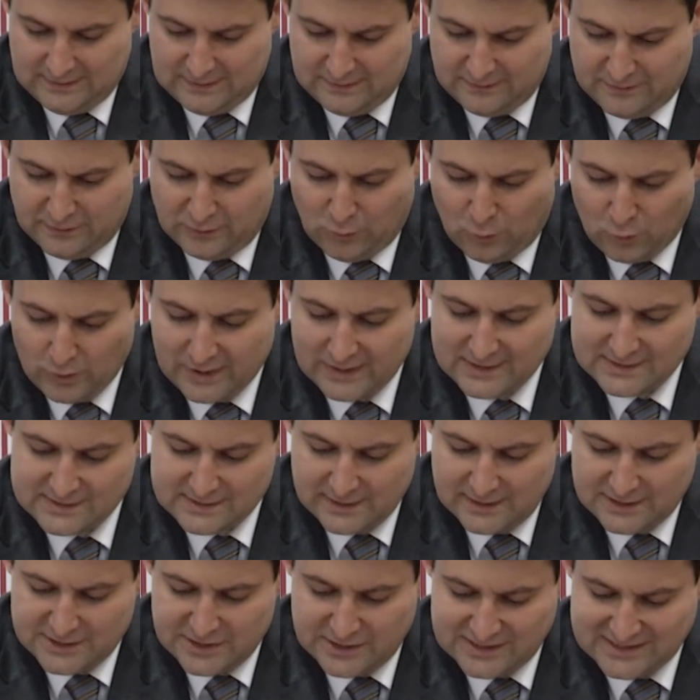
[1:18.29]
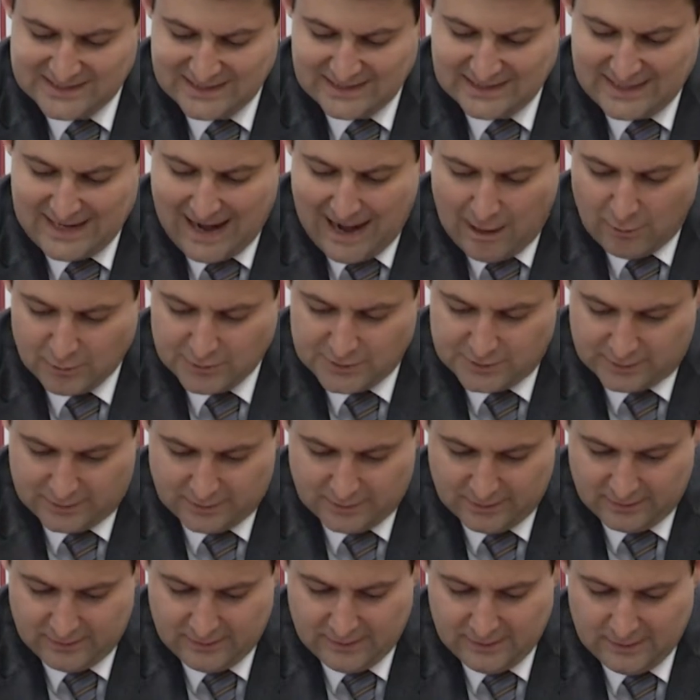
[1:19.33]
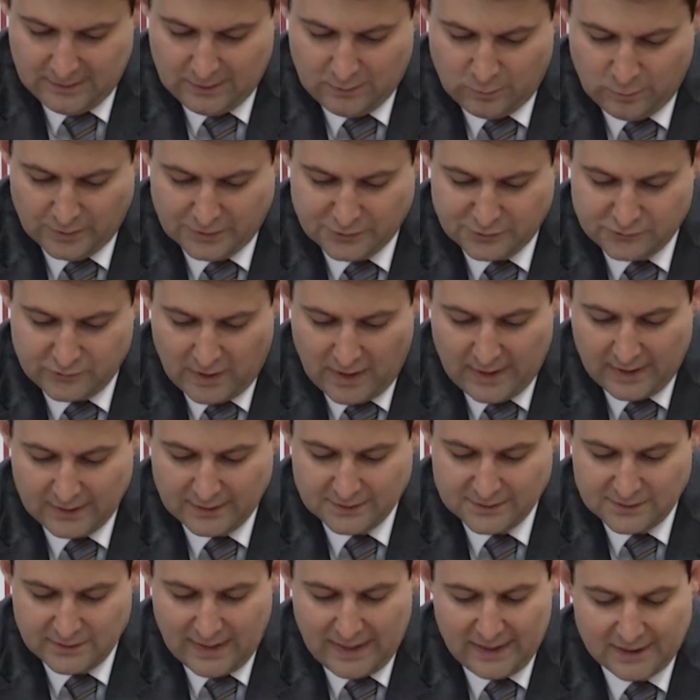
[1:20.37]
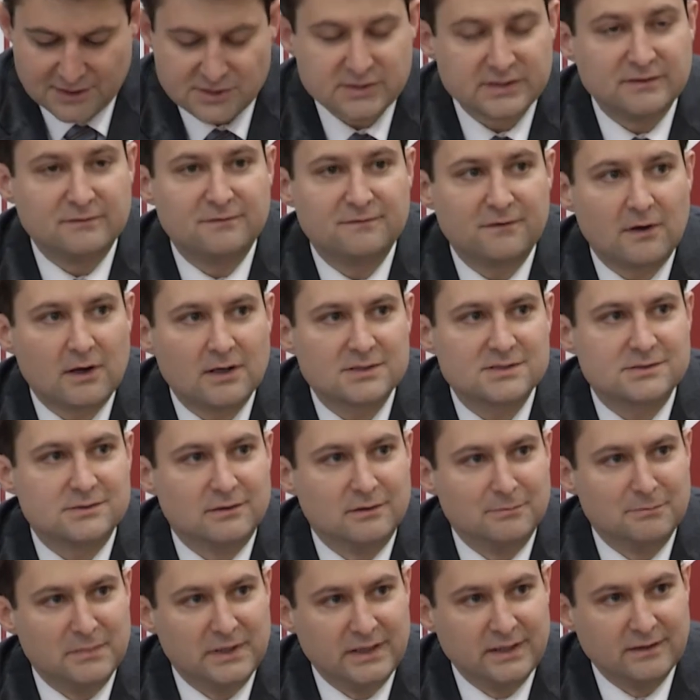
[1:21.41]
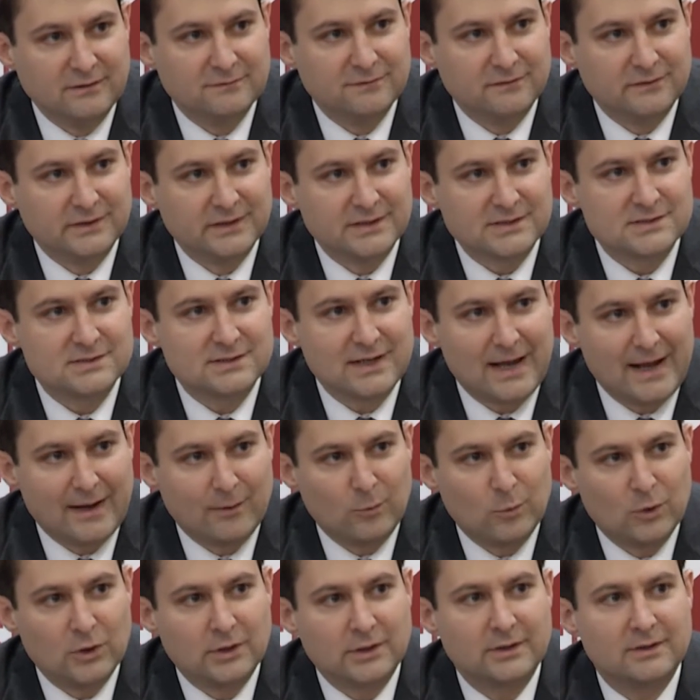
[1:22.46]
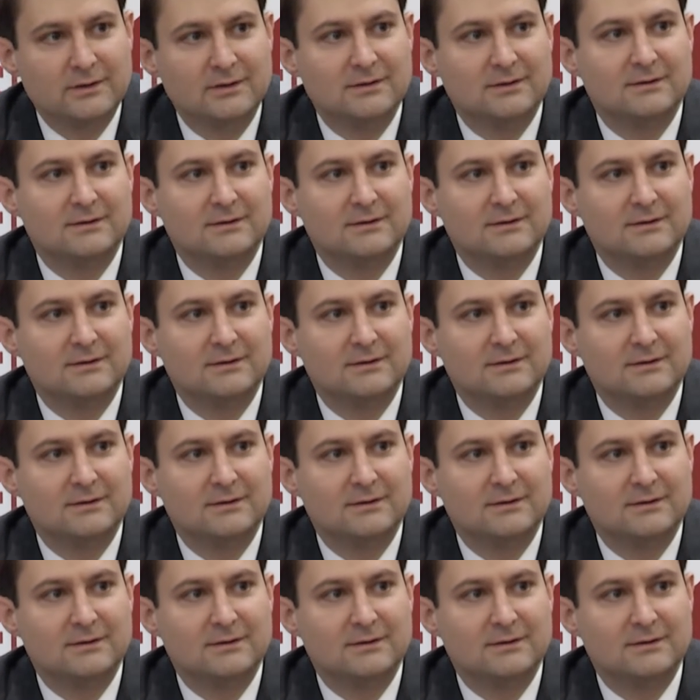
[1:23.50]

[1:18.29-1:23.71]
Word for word: that organizations encounter when trying to actually foster meaningfulness at work?